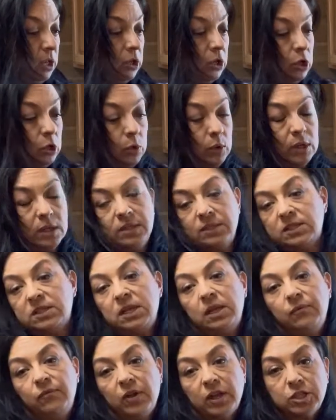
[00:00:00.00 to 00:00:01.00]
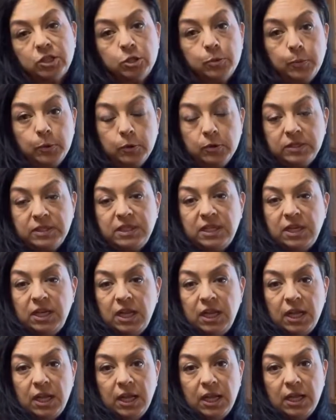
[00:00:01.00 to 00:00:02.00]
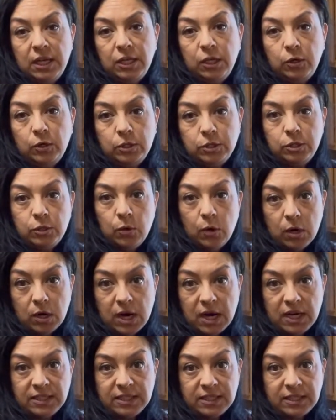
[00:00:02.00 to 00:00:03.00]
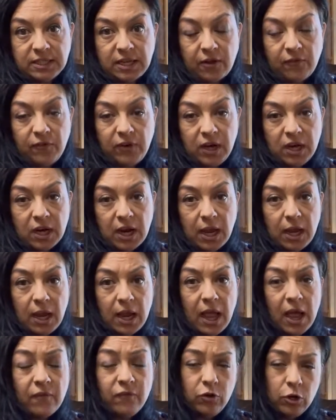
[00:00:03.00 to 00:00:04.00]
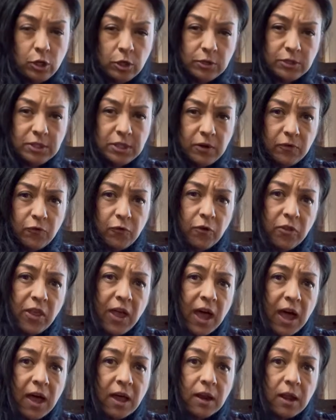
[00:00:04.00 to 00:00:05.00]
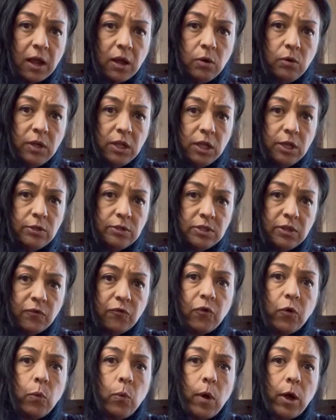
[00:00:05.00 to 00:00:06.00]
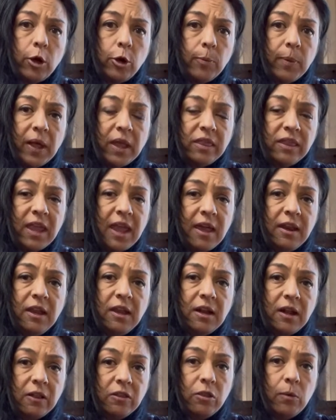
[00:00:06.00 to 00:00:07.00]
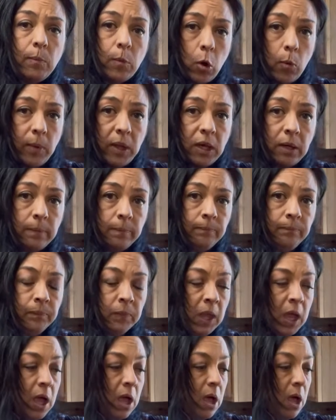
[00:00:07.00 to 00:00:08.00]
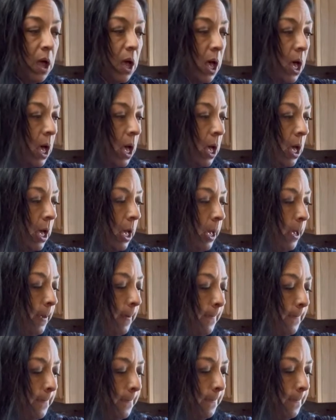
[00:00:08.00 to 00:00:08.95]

You can steam vegetables in it. You can do all kinds of stuff in it. I haven't used it for that. I only use it for water bath canning at the moment. I